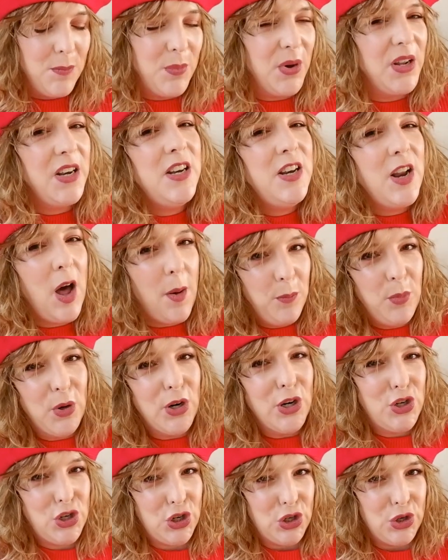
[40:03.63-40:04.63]
But
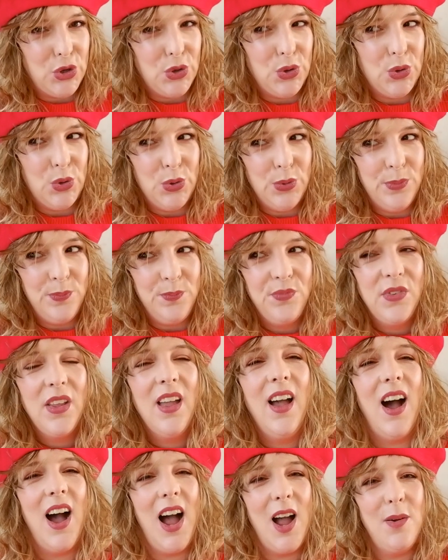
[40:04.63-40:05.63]
number 2,
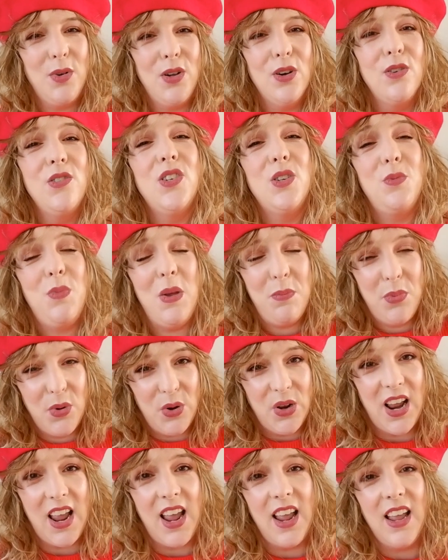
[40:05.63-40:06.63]
I'm going to be
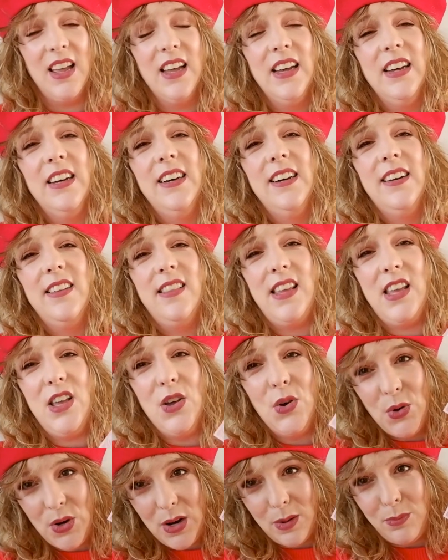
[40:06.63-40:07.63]
putting
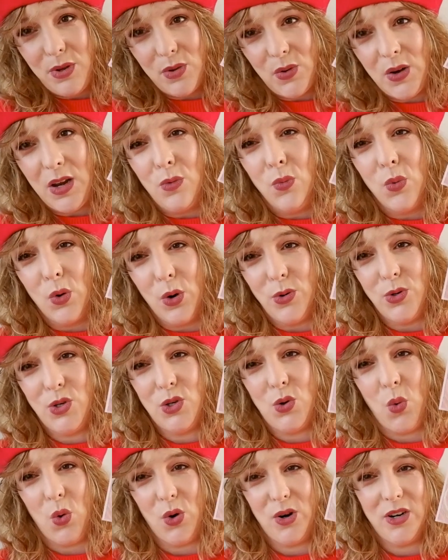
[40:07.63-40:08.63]
the Huda Beauty
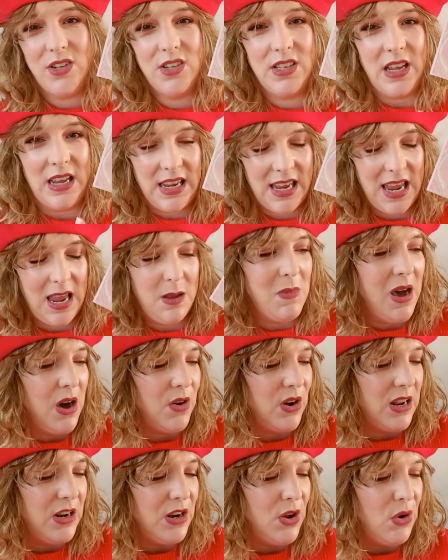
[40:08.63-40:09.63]
Rose Quartz that came
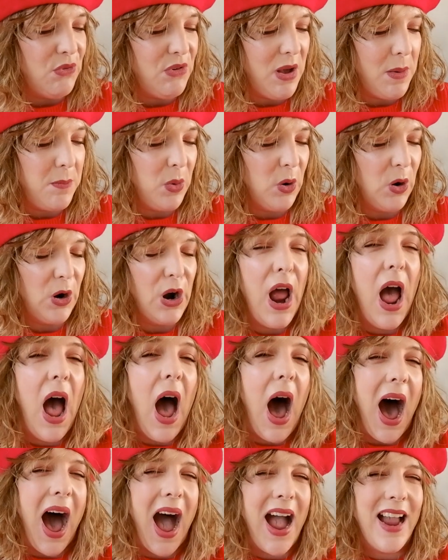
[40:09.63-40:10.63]
out in November.
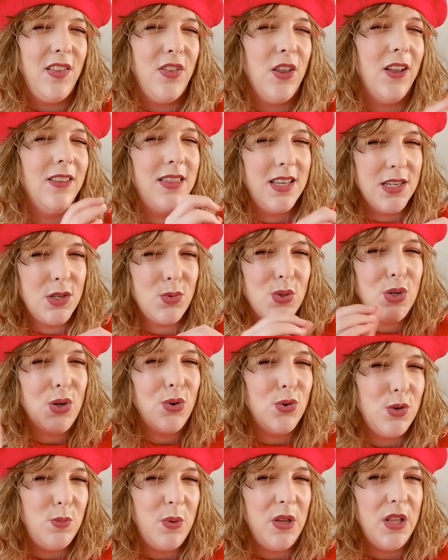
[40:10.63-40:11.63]
I thought this was
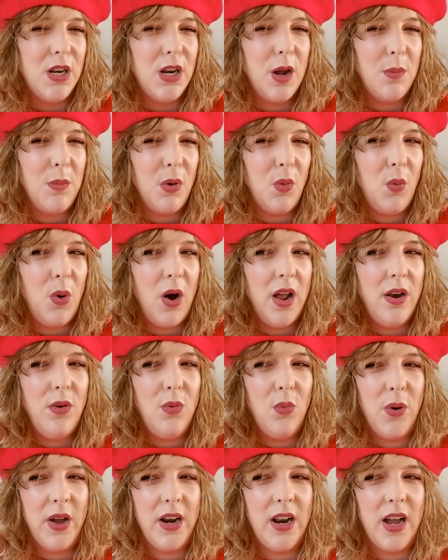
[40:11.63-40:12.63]
going to be the number
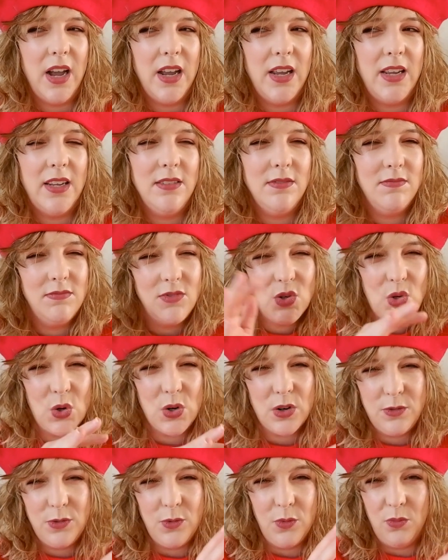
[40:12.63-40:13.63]
1 when I
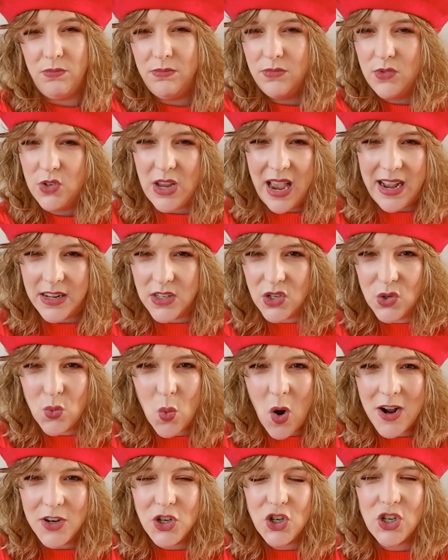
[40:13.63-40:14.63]
sort of had
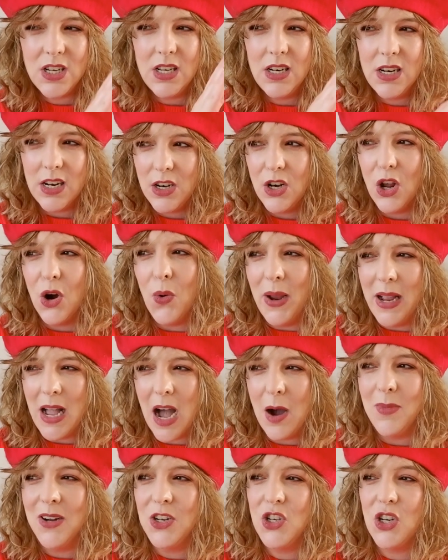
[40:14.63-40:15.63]
swatched it, and knowing
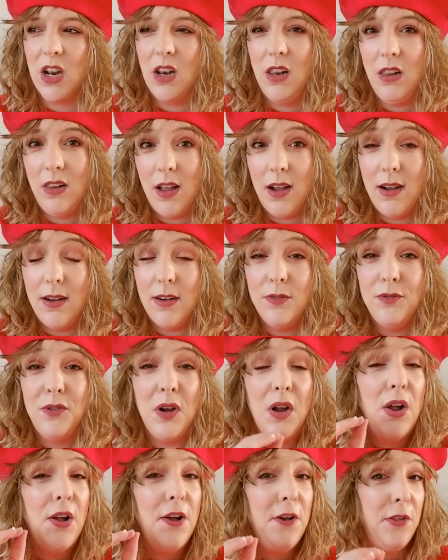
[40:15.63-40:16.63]
how much I
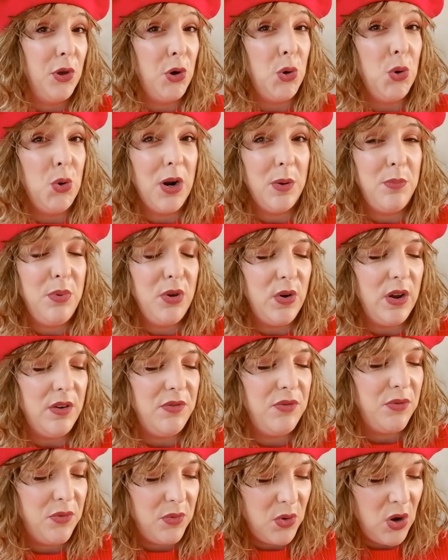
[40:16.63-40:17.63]
love the Huda
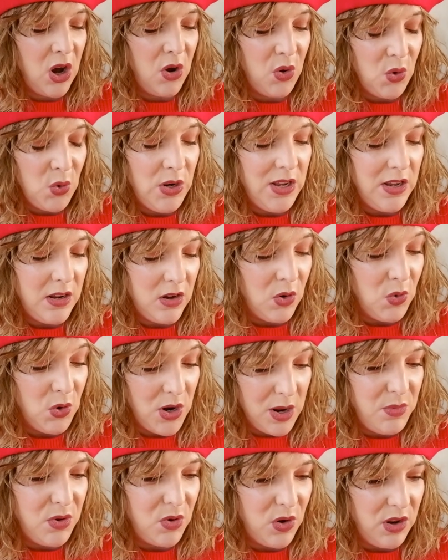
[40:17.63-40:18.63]

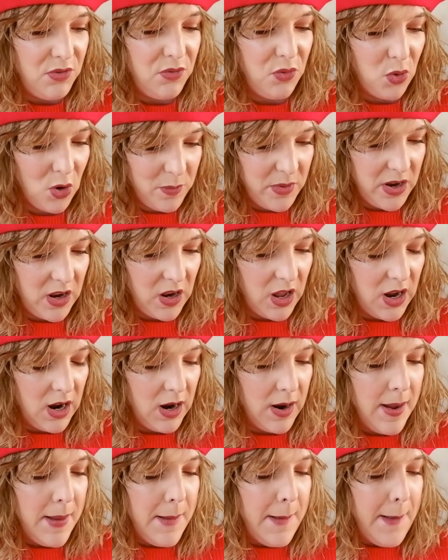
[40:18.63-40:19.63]
Beauty
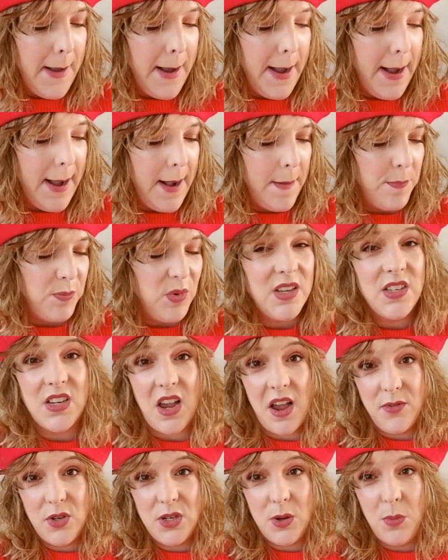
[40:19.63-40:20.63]
formula, because
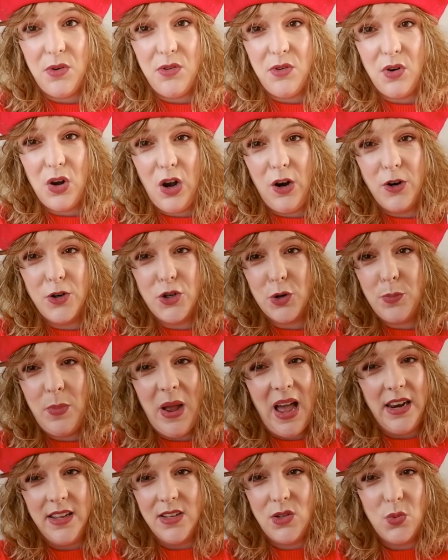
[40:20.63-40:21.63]
I have some of her larger
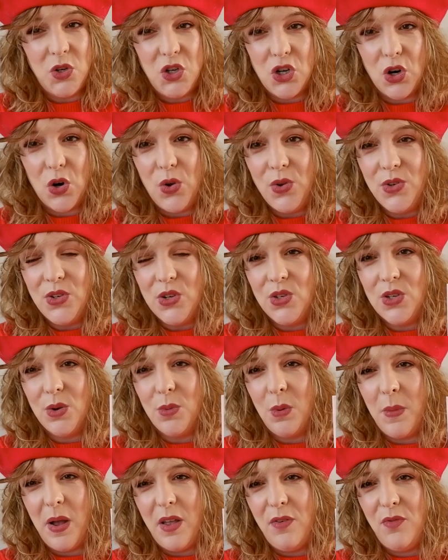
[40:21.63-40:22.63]
palettes, which are also
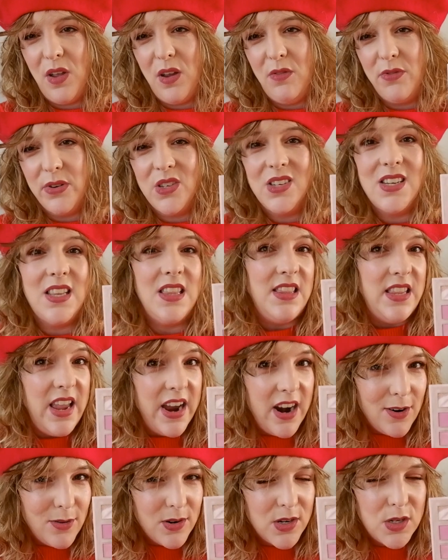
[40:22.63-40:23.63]
some of my favorites in
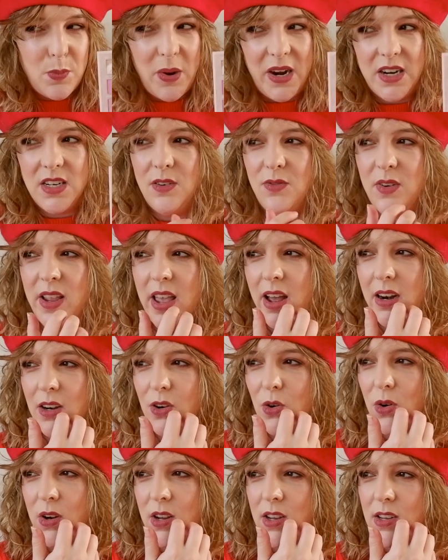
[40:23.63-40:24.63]
their respective
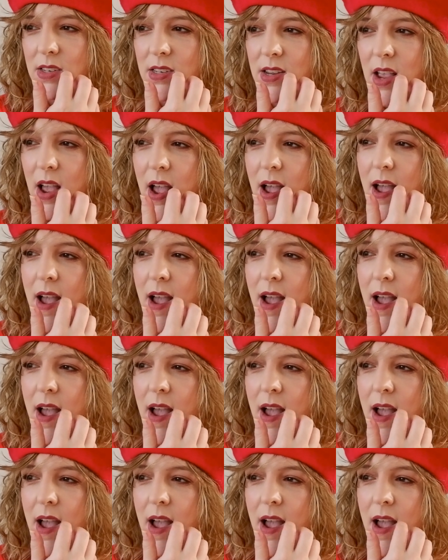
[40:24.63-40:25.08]
categories.